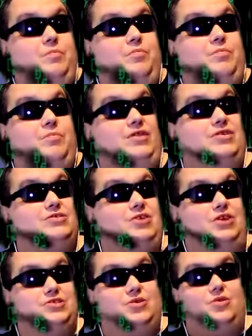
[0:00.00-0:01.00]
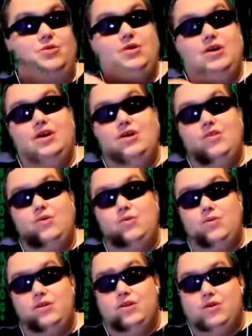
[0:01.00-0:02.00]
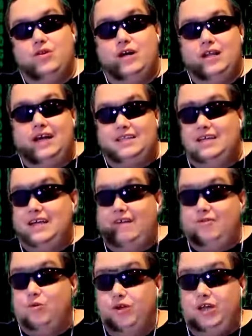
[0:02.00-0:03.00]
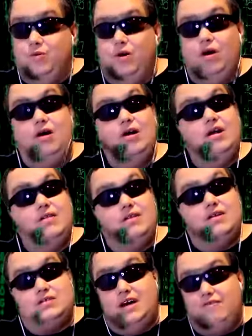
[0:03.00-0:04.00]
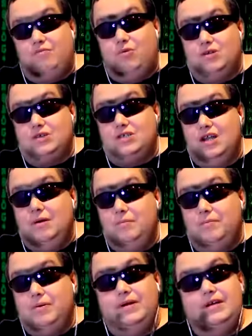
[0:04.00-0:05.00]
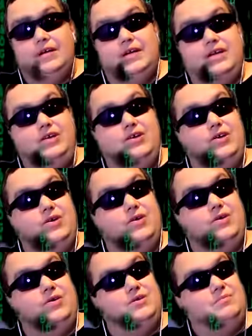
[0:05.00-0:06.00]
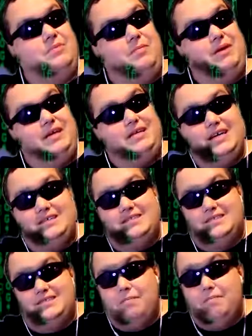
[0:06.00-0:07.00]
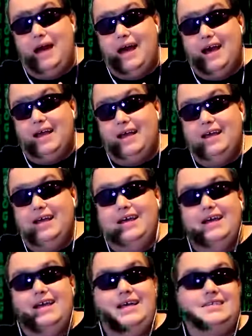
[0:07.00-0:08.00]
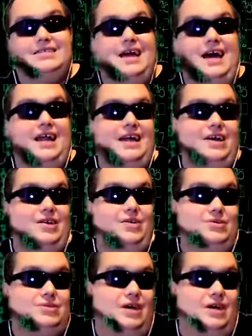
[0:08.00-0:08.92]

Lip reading: but there's also like they have the rookie wall, the sophomore slump, you know, maybe he takes a step back. He's got to get used to